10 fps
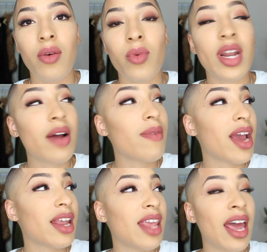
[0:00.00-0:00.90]
when I
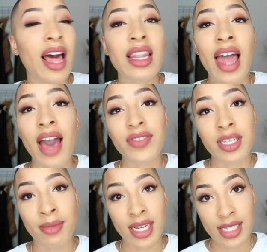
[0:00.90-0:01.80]
read that, I laughed
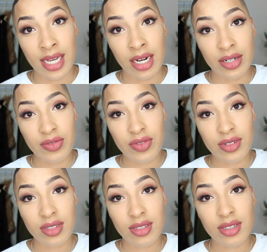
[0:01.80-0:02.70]
to myself.
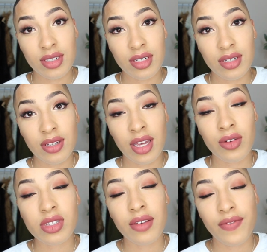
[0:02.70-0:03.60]
It
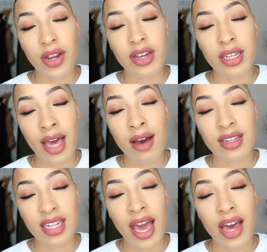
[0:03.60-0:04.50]
was a very
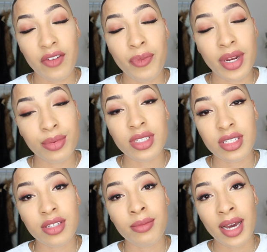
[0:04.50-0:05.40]
loud laugh, but it
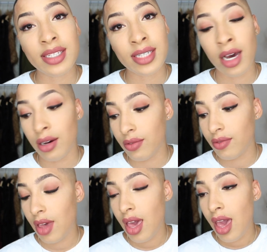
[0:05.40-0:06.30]
was to
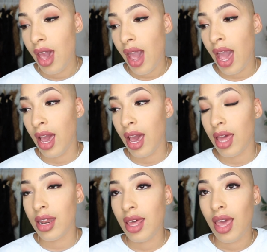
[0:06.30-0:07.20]
myself.
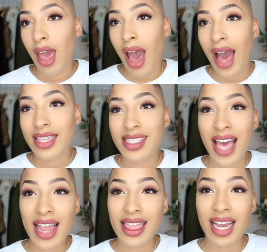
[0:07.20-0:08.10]
And I
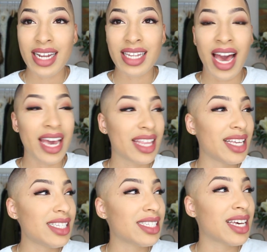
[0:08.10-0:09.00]
sat there like,
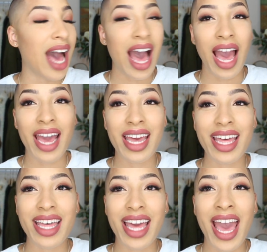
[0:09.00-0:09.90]
this guy
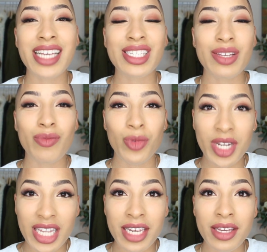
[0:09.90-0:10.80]
has some
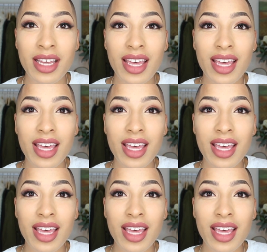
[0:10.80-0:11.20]
really